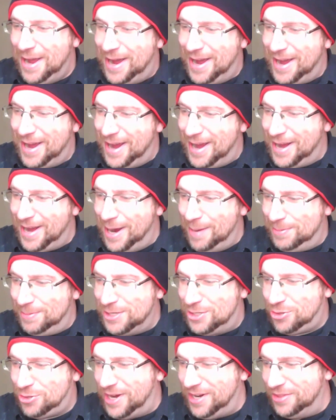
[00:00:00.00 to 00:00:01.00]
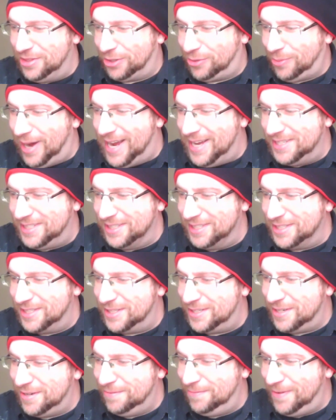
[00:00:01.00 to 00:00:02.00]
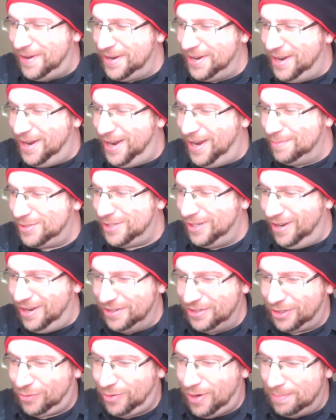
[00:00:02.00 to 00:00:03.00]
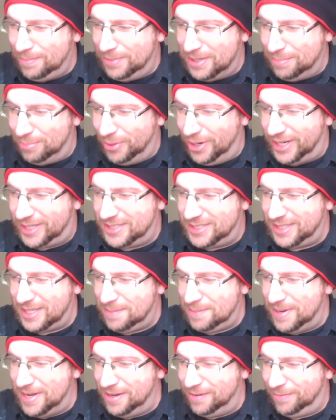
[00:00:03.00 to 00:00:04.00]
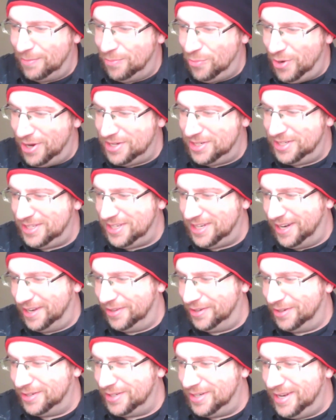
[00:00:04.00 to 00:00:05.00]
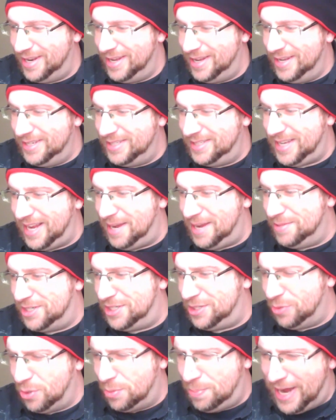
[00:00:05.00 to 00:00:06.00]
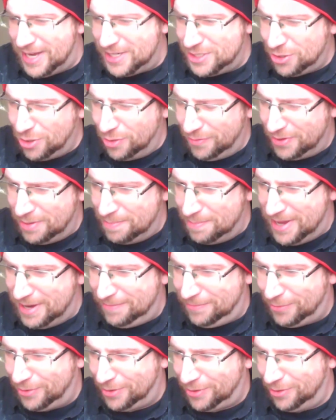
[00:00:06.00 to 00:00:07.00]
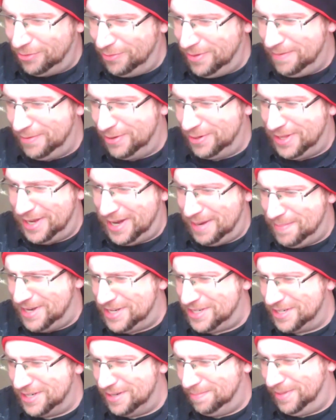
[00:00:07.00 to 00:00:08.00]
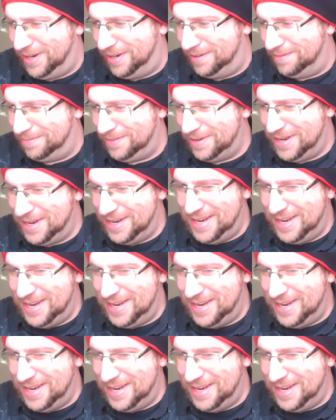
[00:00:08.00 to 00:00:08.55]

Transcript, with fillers: I, I opt to tread on the grasses. Fauna hops along the crumbly bricks, leaping from one to the other, same as she would pass over the metaphorical river that I mentioned above.